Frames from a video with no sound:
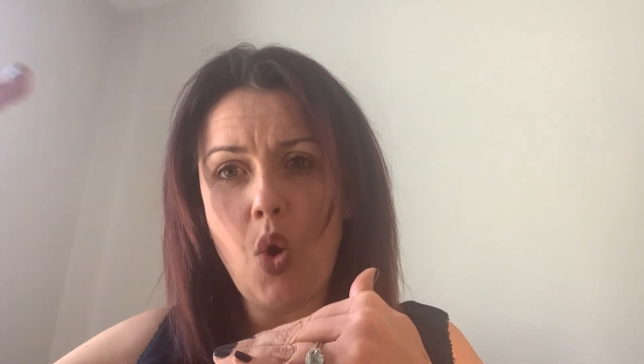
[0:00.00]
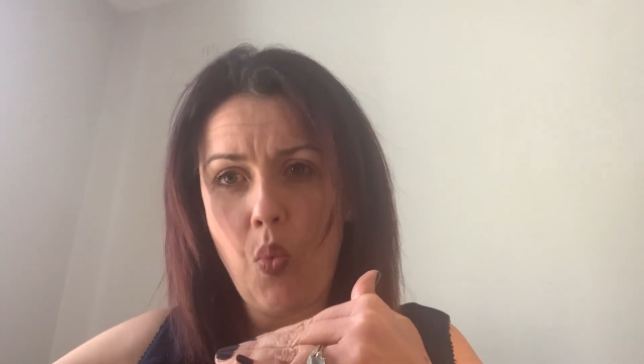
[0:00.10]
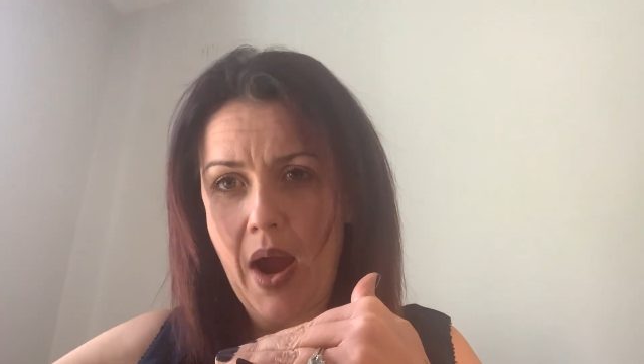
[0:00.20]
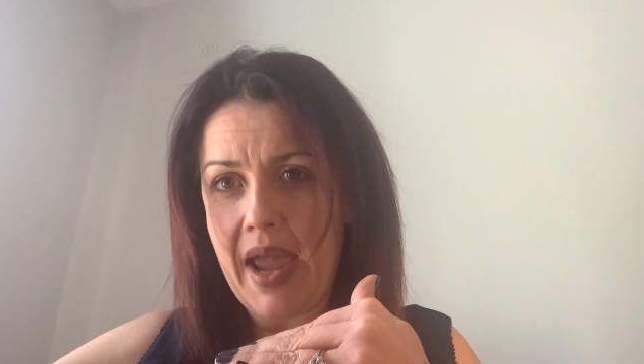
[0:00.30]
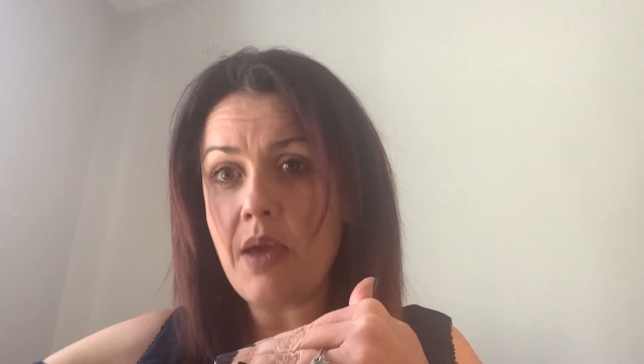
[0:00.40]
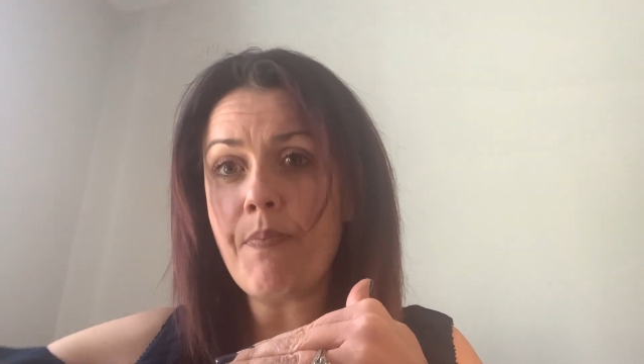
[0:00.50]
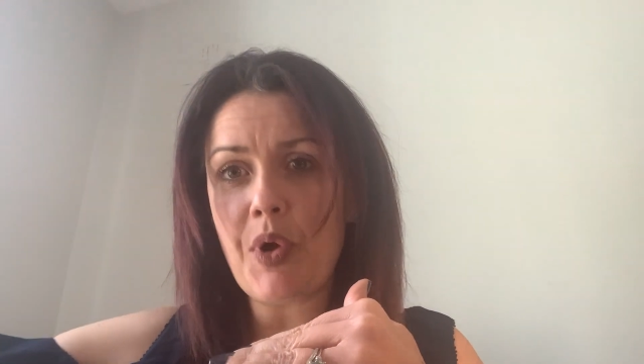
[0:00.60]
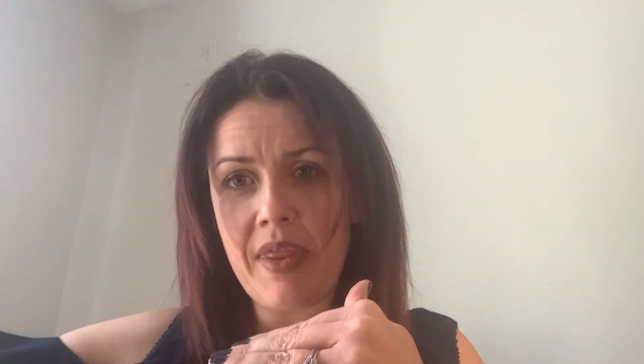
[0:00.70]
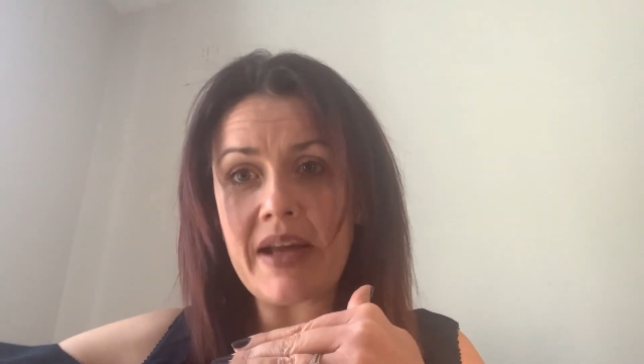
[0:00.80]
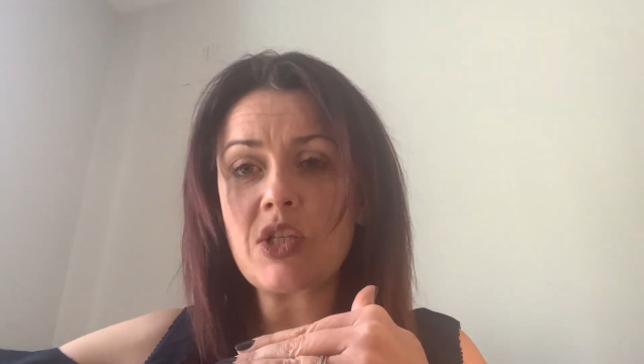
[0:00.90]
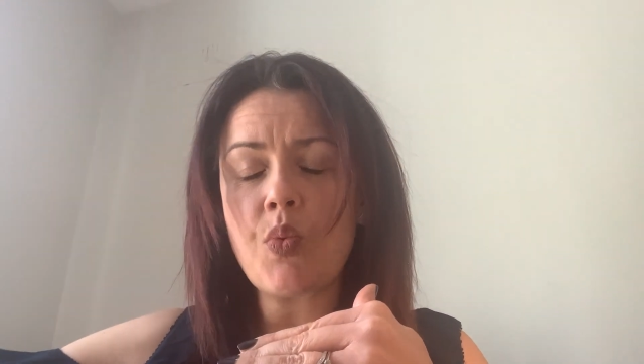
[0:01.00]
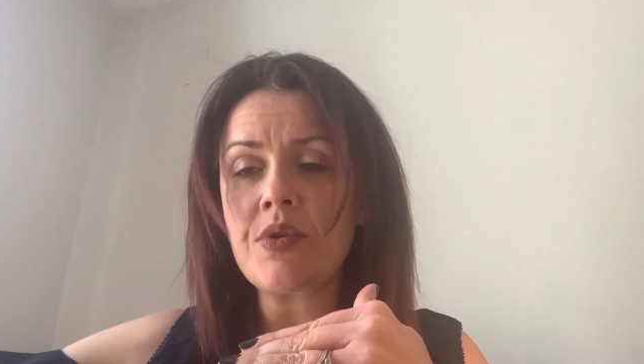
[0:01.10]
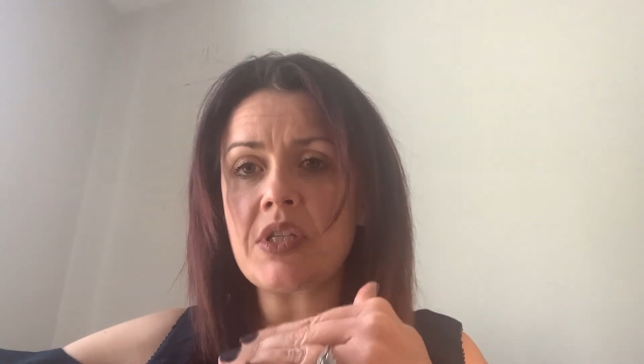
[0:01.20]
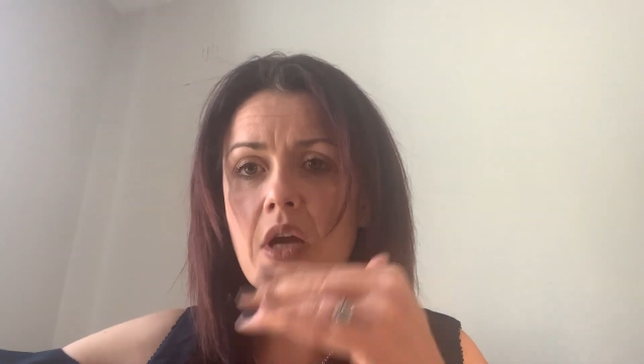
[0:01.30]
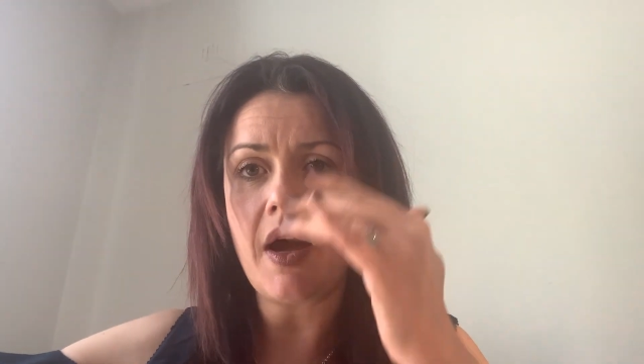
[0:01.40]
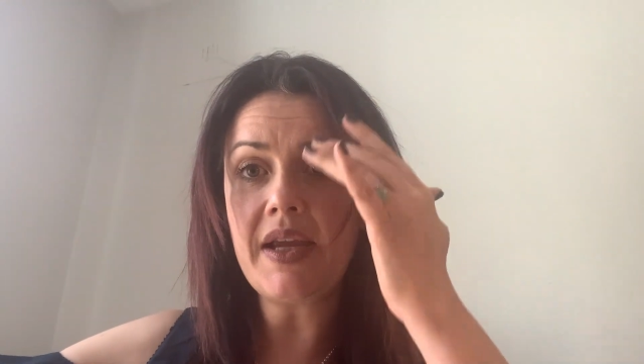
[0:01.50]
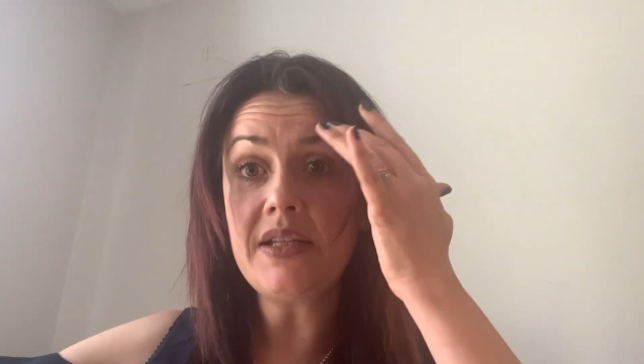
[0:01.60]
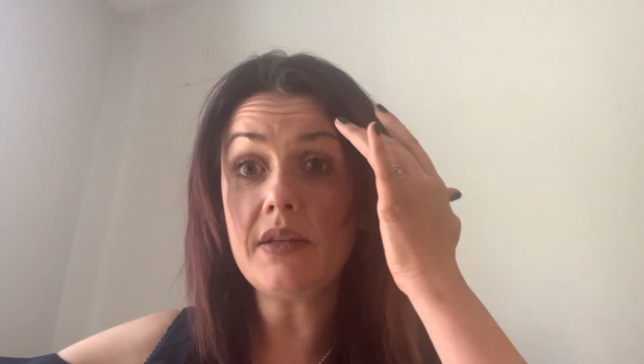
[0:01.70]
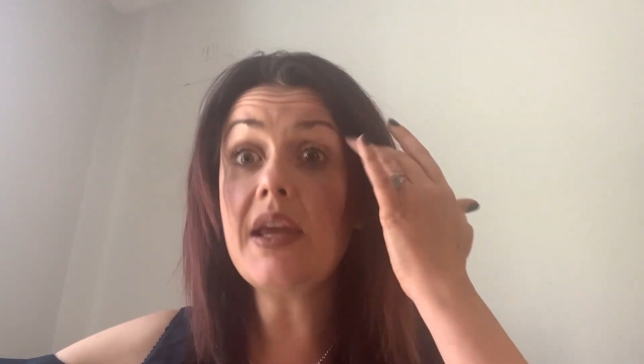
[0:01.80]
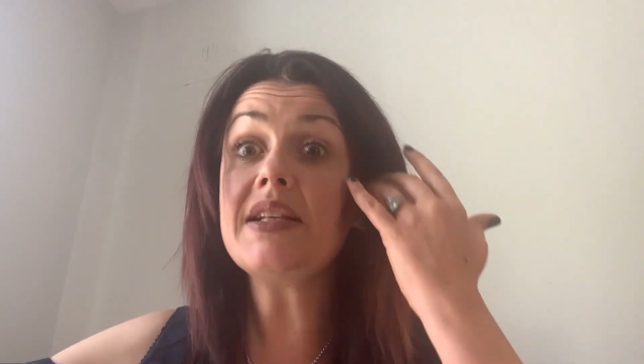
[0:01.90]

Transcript: away and put that to one side.